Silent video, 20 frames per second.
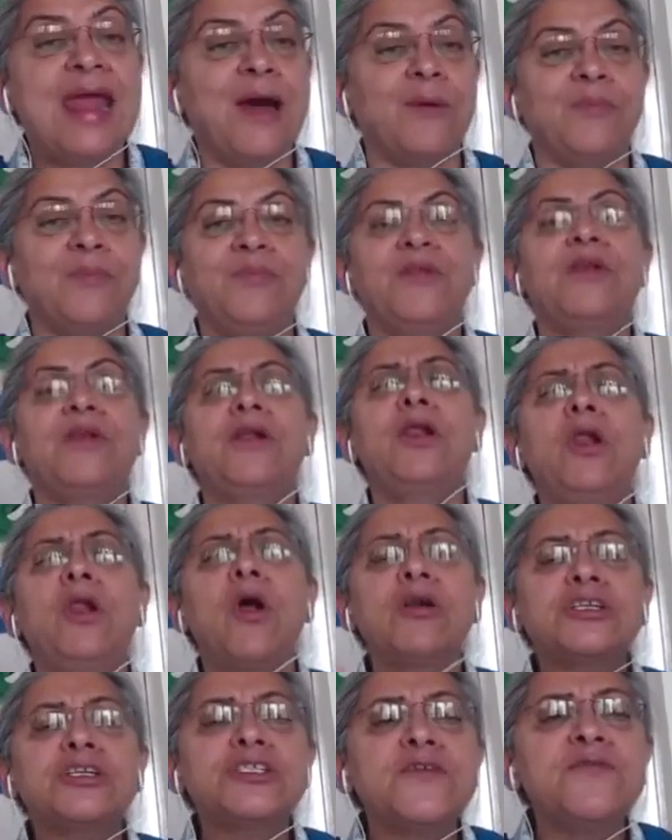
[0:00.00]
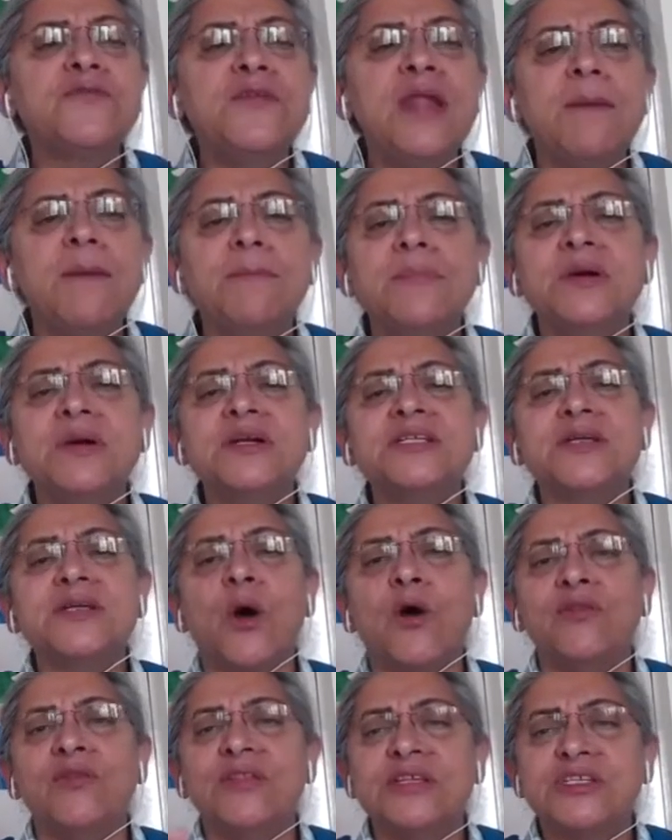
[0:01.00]
Now, there are lots of numbers
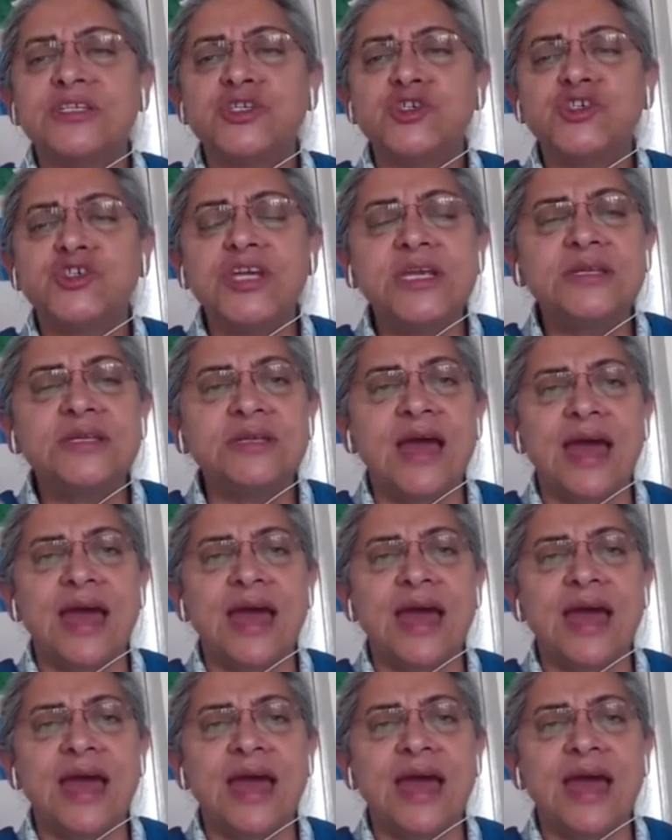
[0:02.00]
on this sheet.